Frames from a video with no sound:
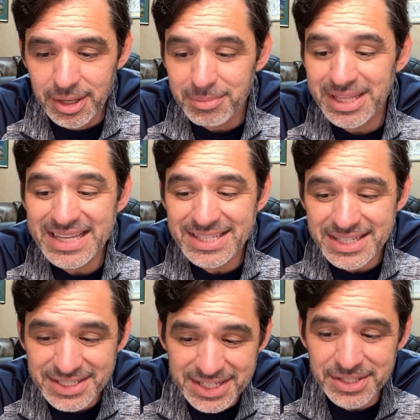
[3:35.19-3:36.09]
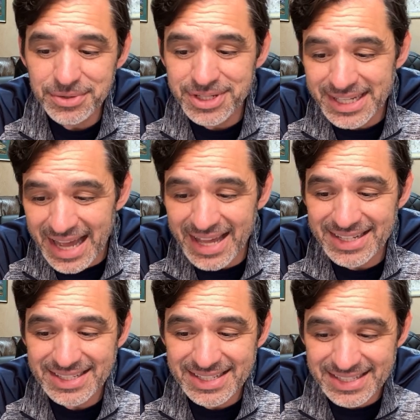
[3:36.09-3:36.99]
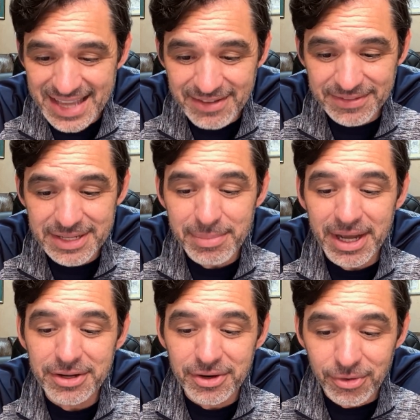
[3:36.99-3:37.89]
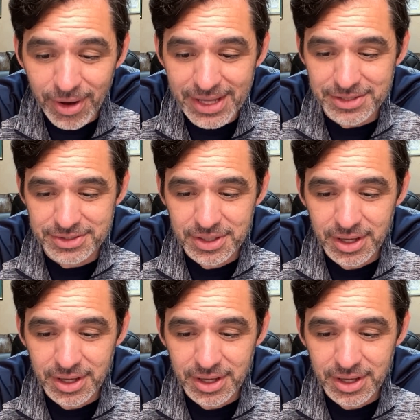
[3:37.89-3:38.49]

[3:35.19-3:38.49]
Please continue to guide us to safety by your grace.